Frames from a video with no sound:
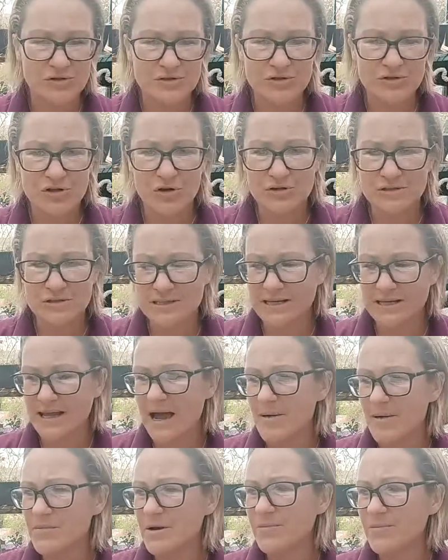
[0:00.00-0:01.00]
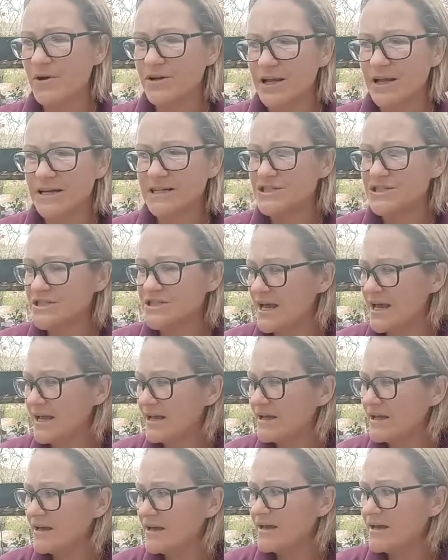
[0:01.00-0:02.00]
talk to the camera about each day,
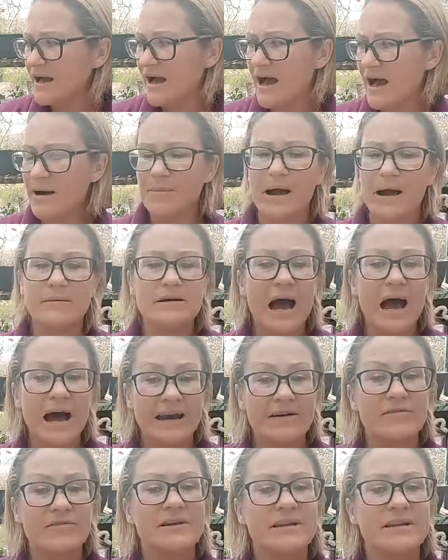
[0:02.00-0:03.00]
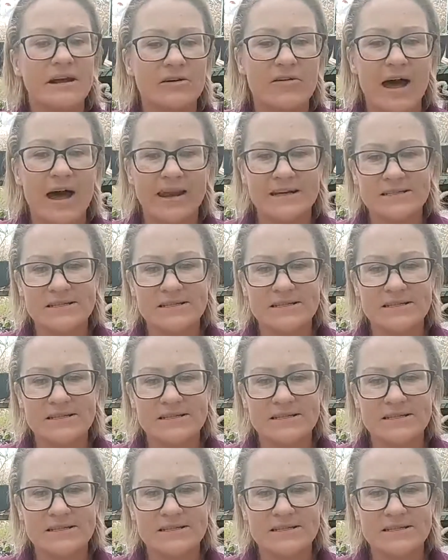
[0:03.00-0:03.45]
I had everything ready.